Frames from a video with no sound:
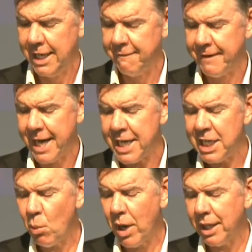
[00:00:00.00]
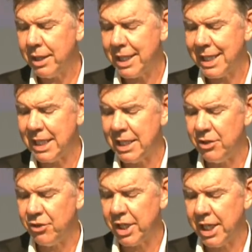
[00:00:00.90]
if anyone
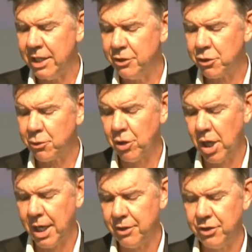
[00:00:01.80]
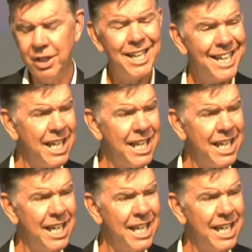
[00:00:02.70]
is in Christ,